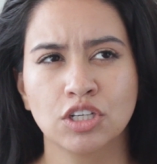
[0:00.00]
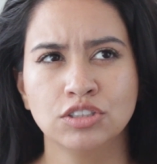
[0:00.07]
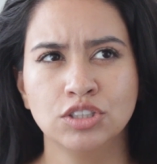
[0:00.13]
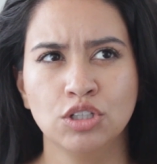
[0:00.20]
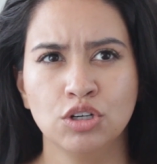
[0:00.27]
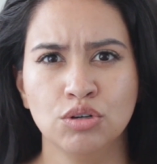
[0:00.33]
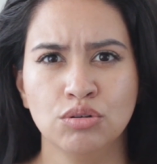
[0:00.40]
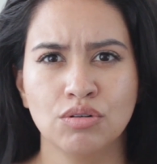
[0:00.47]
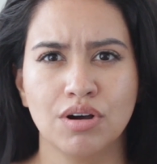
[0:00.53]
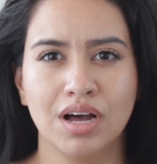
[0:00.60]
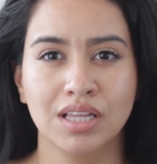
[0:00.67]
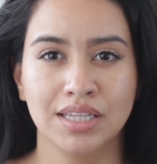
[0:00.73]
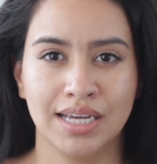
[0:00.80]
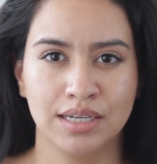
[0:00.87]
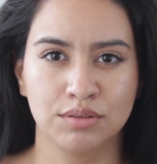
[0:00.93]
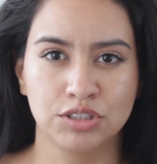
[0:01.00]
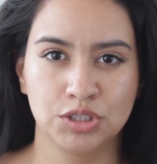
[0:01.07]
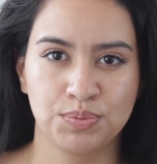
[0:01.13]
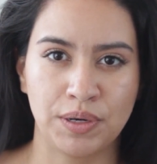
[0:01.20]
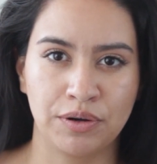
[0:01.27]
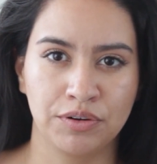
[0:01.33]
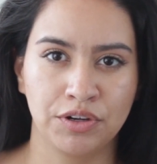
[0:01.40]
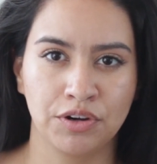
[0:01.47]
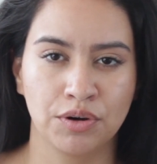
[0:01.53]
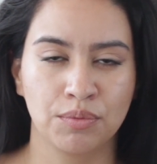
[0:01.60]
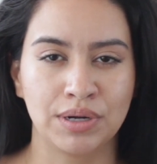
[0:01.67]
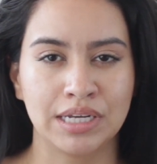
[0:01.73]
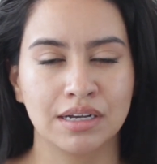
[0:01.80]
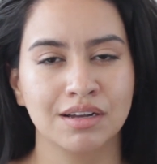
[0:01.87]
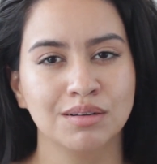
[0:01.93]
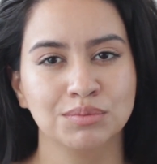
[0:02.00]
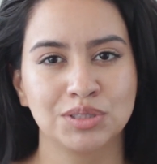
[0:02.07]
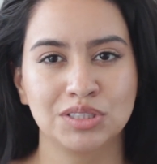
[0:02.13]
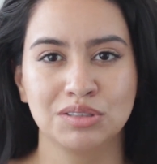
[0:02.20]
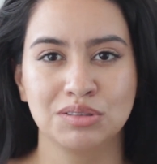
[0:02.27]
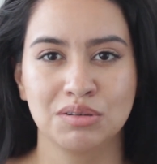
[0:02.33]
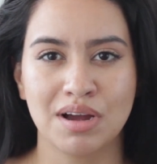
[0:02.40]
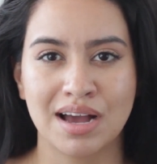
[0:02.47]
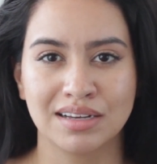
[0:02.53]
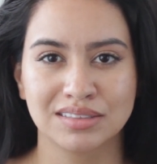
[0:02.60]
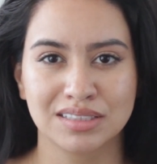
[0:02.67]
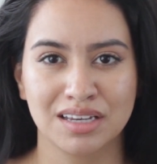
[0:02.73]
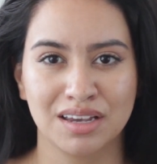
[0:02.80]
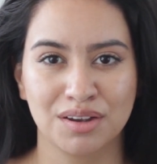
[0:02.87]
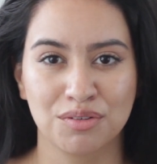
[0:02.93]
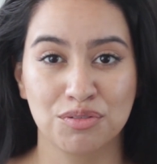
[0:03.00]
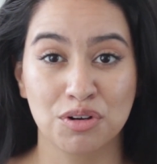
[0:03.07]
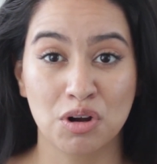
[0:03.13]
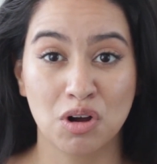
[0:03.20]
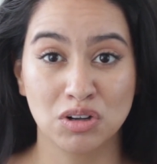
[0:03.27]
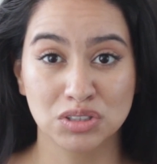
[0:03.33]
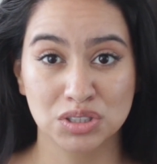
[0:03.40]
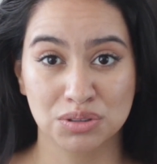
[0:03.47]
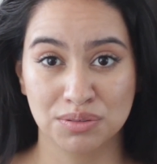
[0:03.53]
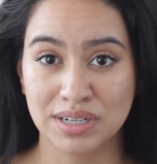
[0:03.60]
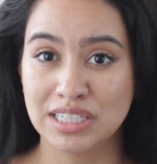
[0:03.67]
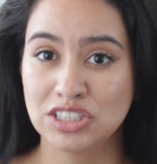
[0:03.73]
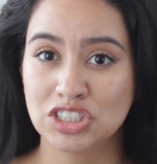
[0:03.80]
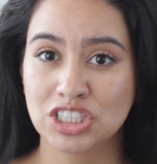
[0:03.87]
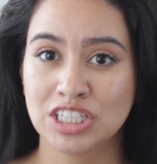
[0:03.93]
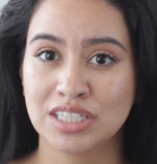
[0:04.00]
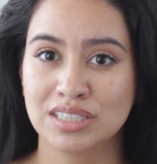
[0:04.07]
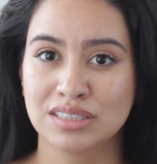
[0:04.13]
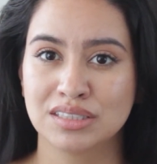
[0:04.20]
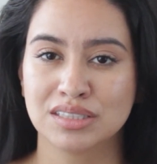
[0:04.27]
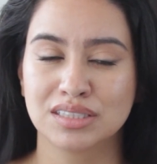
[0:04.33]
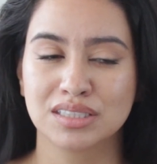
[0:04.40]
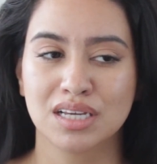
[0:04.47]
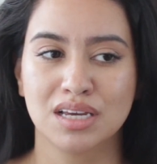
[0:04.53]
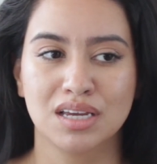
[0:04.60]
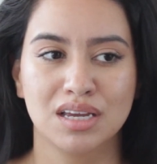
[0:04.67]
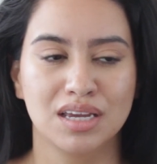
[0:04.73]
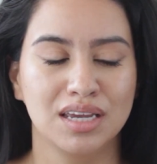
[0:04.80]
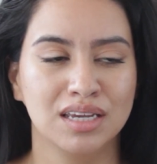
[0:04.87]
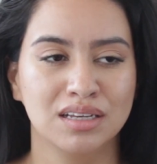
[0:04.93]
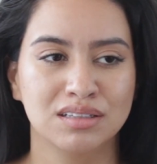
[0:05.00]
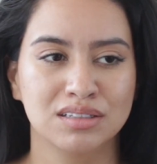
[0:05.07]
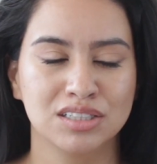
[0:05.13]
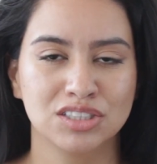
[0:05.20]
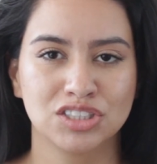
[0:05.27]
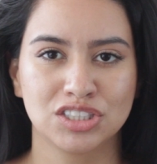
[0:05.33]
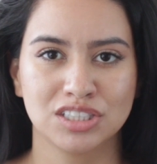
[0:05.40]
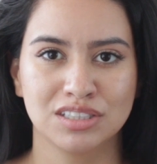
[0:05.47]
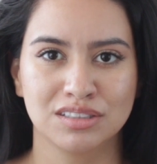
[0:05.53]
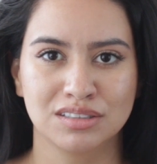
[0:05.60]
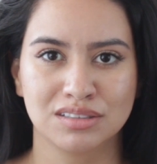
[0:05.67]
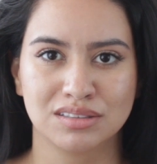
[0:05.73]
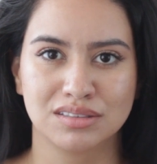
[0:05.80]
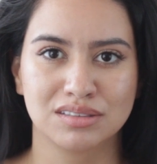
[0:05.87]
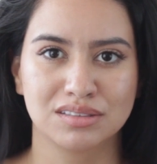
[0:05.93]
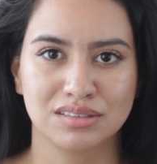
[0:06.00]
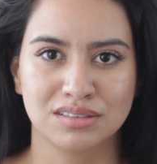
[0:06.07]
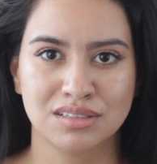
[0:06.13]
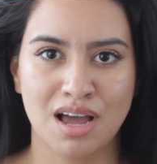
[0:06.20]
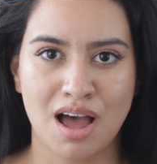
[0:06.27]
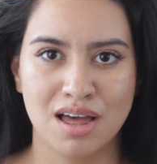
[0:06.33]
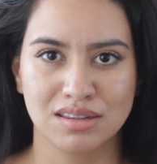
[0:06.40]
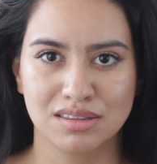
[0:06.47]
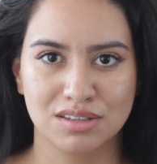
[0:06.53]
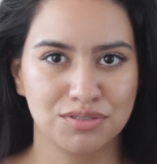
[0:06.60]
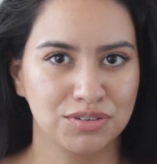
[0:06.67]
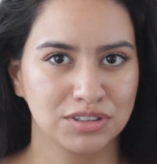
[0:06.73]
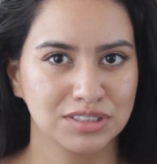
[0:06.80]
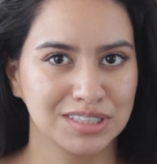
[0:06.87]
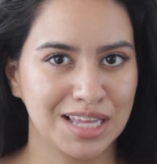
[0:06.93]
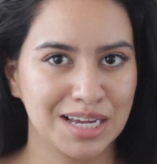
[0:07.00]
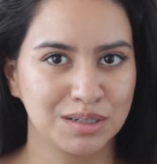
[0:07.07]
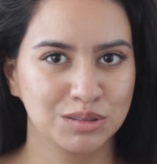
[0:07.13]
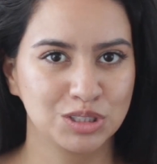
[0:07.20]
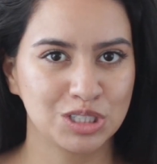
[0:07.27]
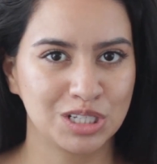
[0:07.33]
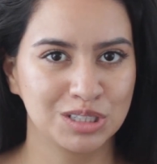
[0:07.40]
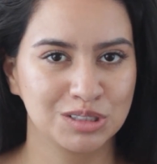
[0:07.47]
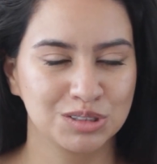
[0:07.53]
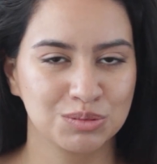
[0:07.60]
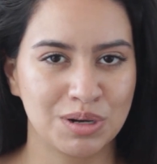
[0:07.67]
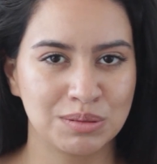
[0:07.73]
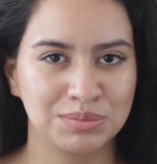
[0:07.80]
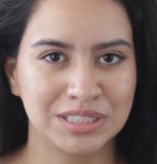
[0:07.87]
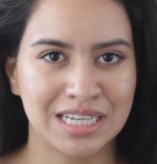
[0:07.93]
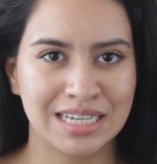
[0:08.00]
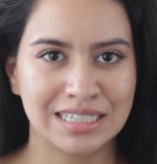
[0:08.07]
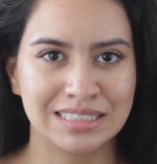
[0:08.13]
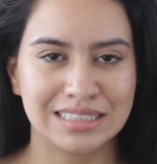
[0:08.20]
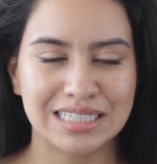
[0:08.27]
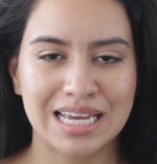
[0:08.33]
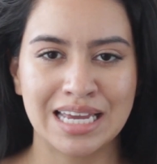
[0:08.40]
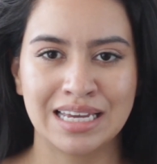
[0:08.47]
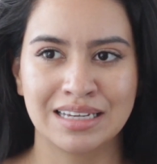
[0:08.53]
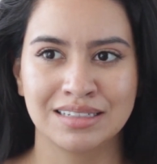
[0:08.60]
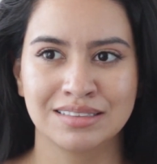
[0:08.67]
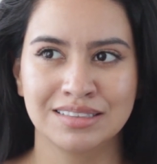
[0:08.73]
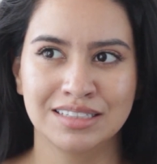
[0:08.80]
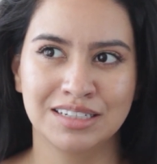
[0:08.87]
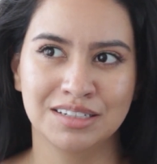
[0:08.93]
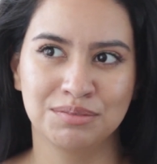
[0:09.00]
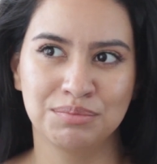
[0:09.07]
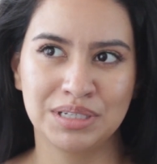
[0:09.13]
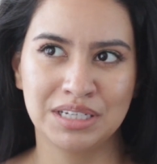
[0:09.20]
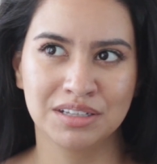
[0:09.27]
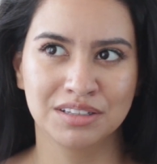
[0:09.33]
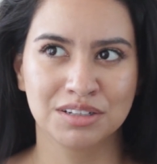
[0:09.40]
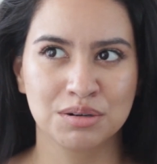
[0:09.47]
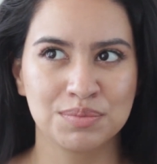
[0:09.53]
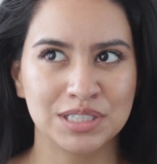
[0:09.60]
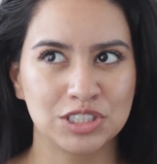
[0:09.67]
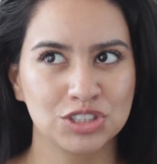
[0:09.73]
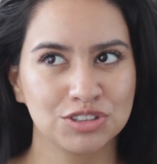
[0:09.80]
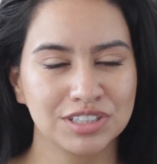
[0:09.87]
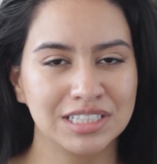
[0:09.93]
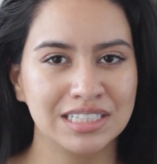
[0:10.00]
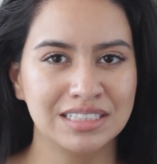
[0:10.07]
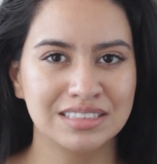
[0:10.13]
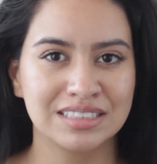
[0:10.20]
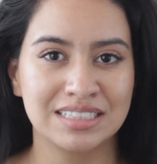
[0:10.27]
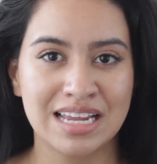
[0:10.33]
also a language barrier when it comes to asking for alterations. English is not the first language on those websites, and it can be a little bit tricky to